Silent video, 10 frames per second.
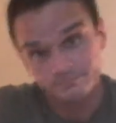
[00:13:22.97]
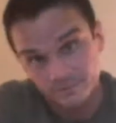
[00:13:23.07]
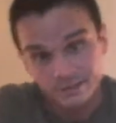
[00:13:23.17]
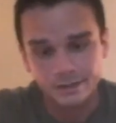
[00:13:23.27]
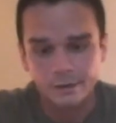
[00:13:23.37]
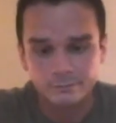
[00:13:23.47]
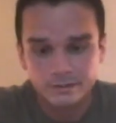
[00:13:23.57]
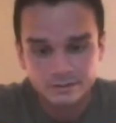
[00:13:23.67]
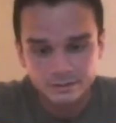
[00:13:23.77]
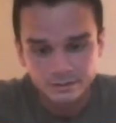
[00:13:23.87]
There you go.
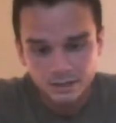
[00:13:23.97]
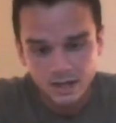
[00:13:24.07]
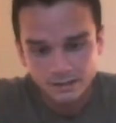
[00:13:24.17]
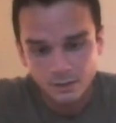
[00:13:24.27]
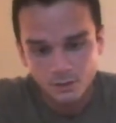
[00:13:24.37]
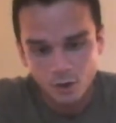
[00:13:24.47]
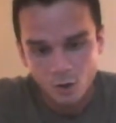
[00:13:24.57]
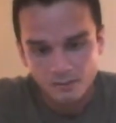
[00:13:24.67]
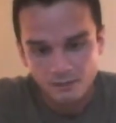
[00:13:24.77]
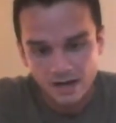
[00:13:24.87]
I'd go
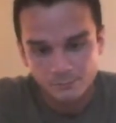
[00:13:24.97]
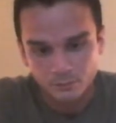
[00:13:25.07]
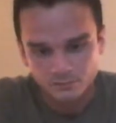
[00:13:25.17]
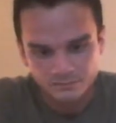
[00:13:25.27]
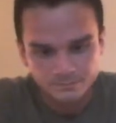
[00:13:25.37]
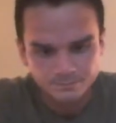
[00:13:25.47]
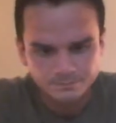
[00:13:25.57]
home and ride bulls.